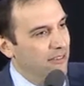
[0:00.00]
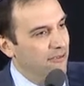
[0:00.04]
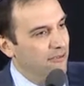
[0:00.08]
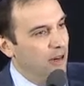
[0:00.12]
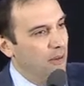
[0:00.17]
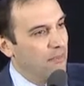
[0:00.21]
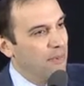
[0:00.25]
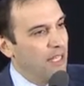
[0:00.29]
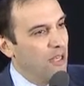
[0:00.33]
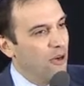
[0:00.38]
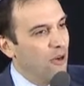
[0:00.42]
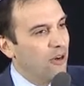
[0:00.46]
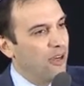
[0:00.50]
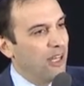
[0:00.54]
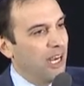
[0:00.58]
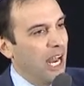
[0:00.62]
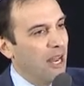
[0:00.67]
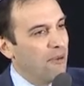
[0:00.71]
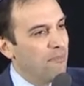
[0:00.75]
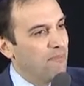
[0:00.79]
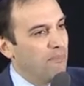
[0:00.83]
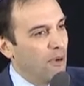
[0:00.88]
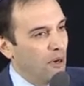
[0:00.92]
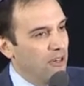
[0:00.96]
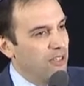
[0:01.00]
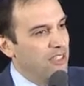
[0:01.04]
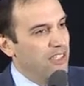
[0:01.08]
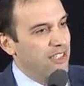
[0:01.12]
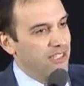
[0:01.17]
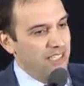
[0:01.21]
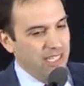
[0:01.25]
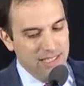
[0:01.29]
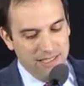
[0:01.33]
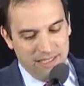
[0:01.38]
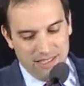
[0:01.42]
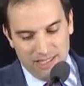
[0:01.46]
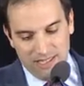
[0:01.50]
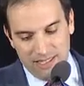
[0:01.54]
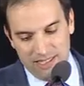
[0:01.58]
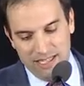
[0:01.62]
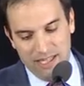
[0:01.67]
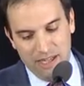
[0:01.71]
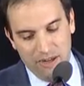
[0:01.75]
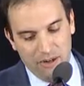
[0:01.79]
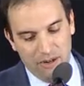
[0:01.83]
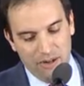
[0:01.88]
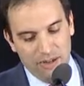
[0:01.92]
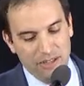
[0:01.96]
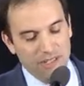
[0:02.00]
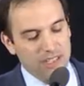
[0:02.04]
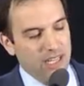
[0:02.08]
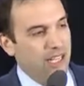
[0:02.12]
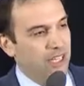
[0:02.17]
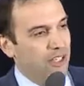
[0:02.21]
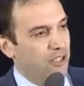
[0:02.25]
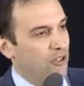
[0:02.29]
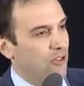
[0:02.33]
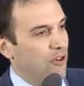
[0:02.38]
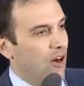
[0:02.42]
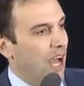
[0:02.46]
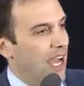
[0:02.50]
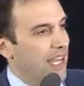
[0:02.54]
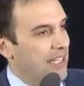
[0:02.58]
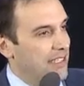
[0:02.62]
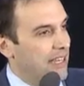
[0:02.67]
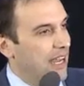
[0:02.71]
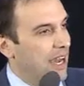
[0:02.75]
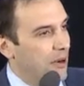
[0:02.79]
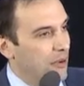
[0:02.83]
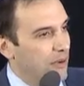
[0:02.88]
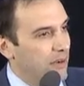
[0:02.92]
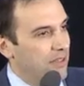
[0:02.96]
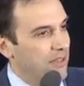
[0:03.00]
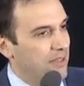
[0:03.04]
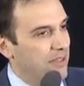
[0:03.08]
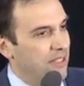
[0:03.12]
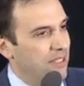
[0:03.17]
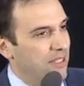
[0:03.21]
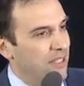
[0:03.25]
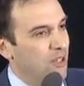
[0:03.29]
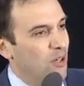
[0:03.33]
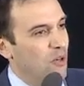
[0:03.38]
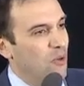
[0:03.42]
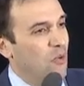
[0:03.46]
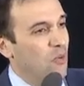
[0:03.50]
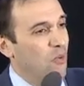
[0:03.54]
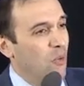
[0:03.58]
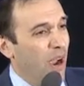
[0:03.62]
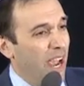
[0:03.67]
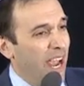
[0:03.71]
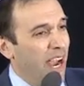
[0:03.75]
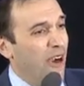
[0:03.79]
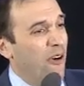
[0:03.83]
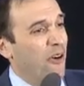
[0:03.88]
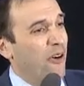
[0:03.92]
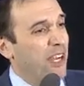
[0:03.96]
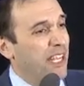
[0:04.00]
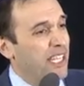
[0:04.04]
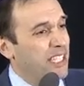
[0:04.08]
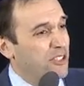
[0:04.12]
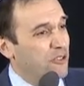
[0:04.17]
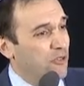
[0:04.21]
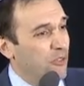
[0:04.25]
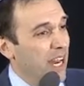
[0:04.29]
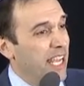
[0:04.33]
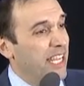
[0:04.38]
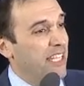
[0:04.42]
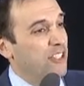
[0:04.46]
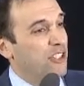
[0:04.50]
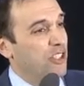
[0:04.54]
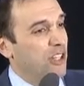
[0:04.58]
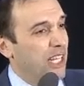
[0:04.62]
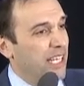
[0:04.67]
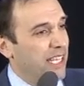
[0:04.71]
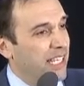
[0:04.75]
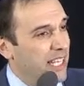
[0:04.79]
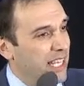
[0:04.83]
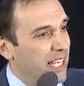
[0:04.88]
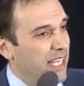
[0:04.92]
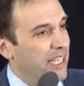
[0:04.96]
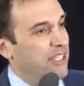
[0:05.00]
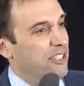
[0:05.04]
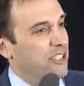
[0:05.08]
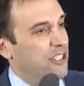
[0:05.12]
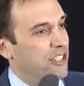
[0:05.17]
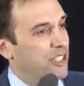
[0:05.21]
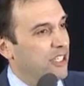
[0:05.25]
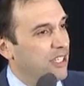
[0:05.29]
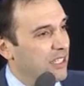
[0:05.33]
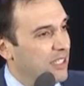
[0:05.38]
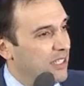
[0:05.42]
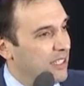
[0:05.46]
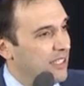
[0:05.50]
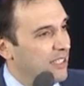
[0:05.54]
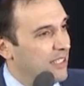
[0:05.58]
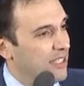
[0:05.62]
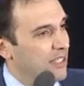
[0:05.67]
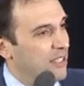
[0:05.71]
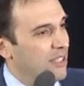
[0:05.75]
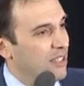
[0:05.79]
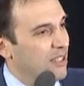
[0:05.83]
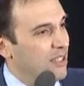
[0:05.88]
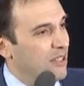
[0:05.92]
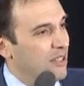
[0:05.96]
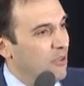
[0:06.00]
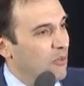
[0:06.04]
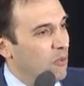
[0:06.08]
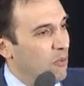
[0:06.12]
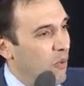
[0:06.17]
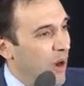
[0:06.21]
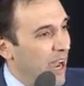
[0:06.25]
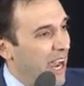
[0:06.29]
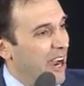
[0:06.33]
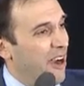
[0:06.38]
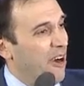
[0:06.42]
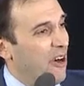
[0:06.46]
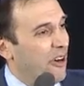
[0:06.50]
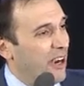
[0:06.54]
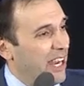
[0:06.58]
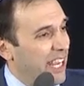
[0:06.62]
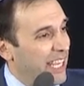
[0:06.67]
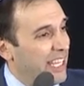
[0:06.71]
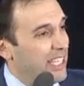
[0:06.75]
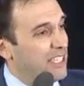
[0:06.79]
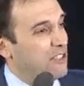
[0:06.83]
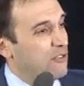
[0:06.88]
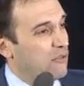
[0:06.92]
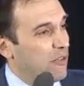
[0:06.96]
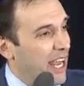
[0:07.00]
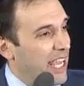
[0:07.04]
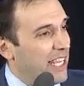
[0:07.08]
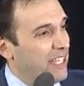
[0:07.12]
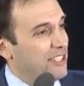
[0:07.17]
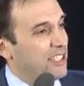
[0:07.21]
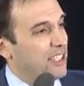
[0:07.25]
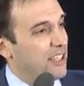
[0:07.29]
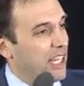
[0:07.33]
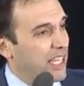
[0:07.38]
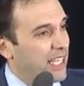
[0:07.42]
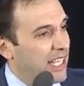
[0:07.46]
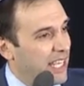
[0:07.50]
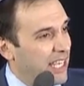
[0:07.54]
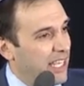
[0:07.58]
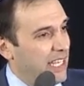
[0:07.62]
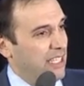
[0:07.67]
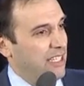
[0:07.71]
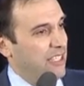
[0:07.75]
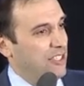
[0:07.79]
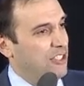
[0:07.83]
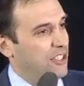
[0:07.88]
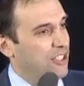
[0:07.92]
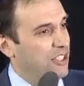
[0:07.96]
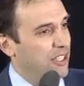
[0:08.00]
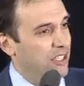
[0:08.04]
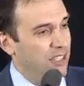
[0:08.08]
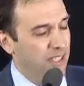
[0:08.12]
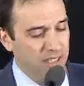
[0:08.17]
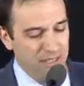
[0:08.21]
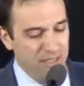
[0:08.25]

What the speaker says: Rabbi Yochanan bursts into tears and cries out, "Where is Reish Lakish? Where is Reish Lakish?"